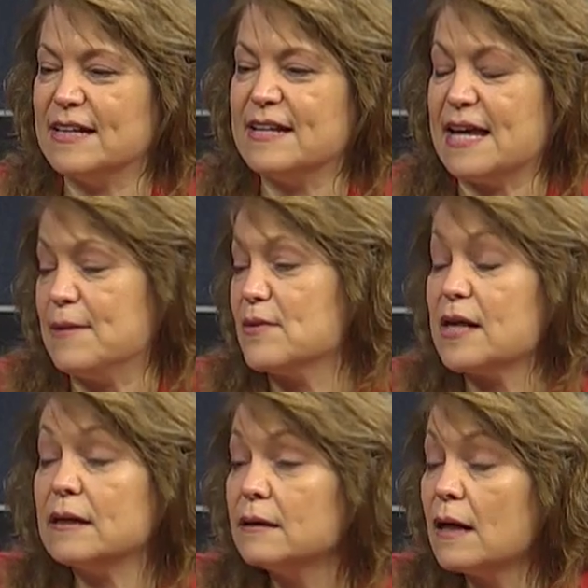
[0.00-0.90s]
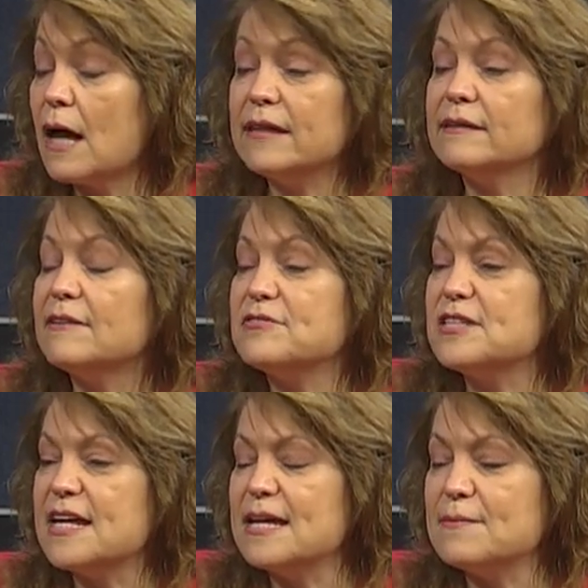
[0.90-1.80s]
a name that I love the
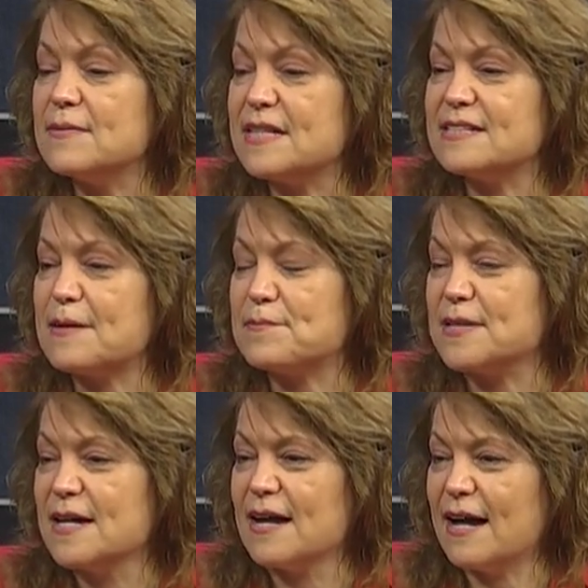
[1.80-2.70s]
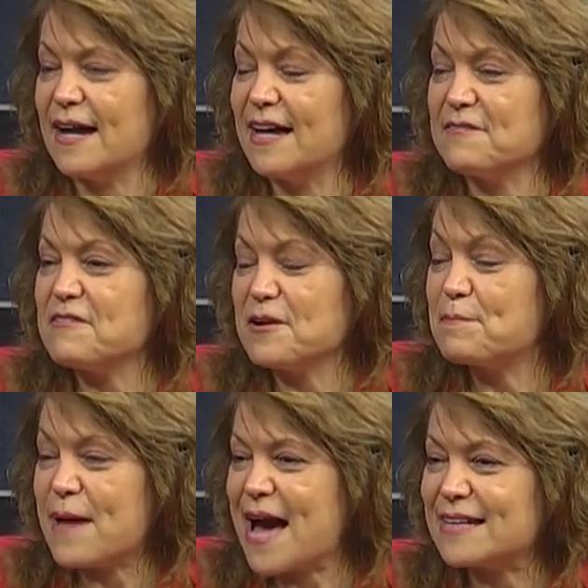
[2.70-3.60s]
name, except I had a very
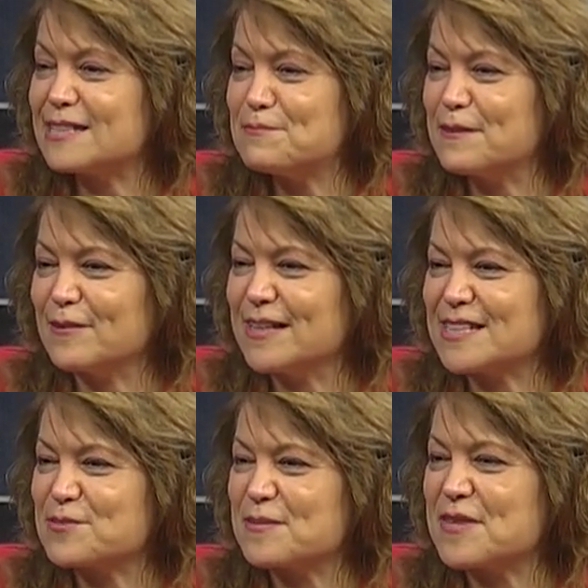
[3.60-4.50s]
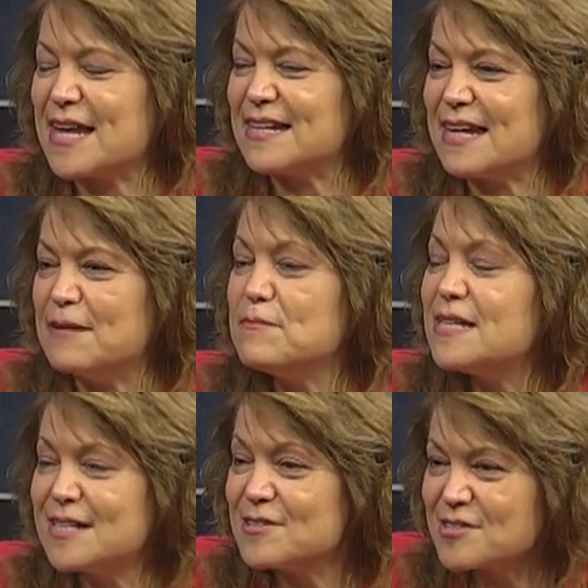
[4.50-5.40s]
bad experience with that name
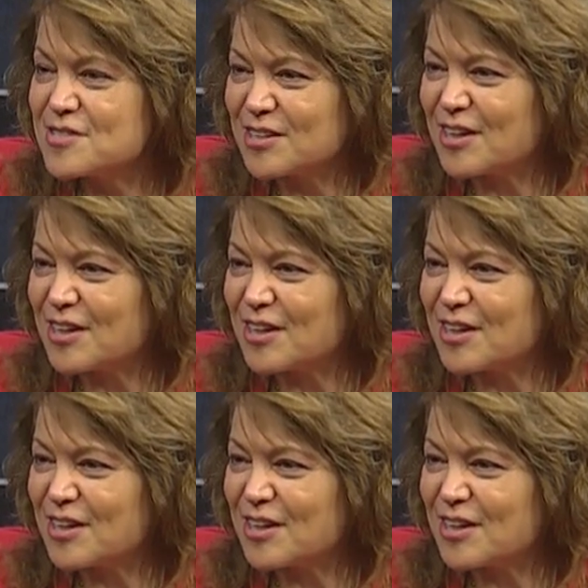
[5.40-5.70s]
years ago.